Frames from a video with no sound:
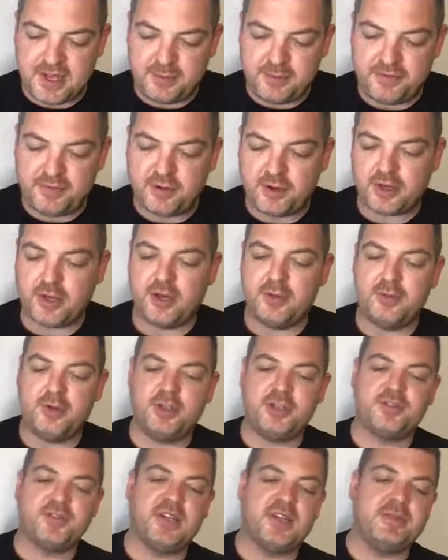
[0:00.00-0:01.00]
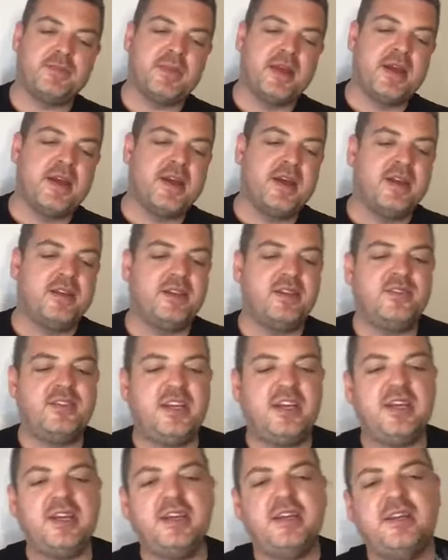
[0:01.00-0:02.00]
before I go to BirchFEED. This
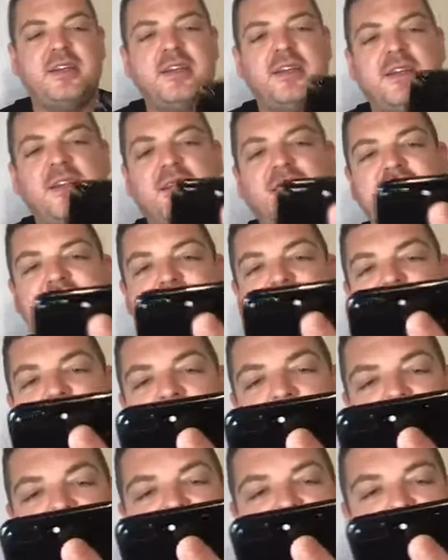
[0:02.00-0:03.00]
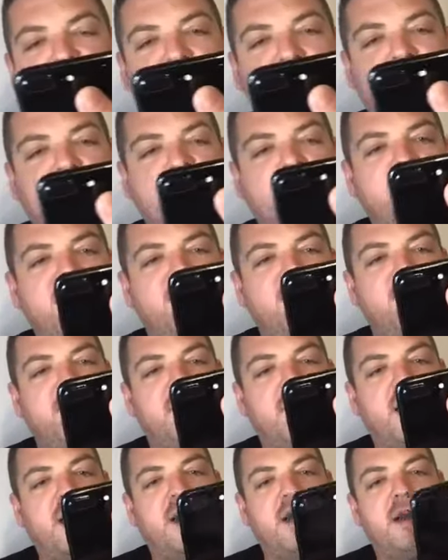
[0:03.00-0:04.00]
here is the Dow Jones.
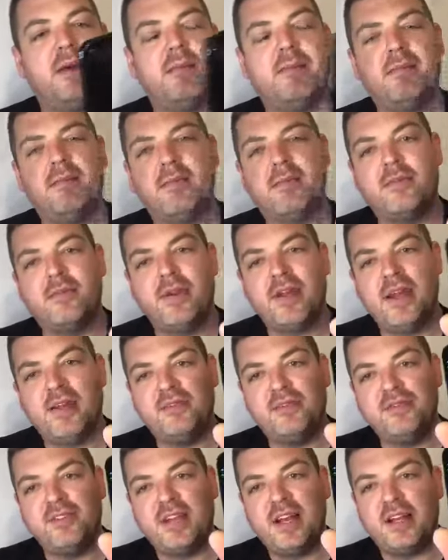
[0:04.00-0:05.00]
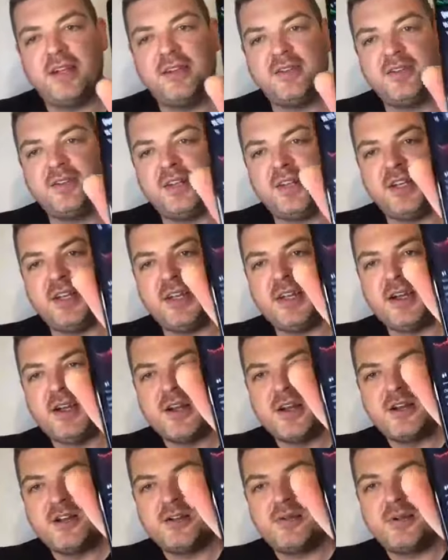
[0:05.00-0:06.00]
We have started to see,
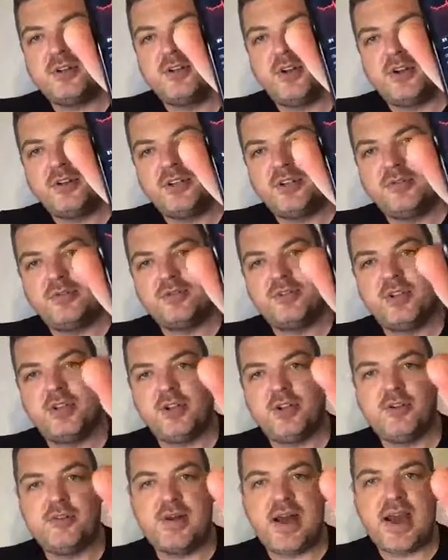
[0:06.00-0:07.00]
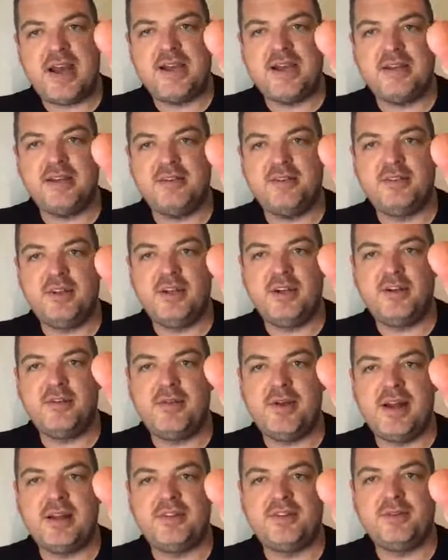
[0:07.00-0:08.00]
I told you it was going to crack in and
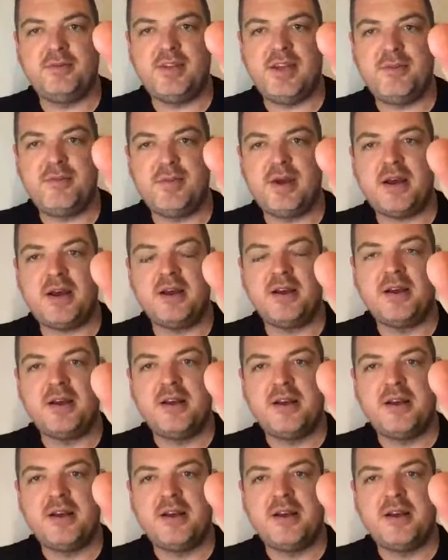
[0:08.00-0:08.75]
around September.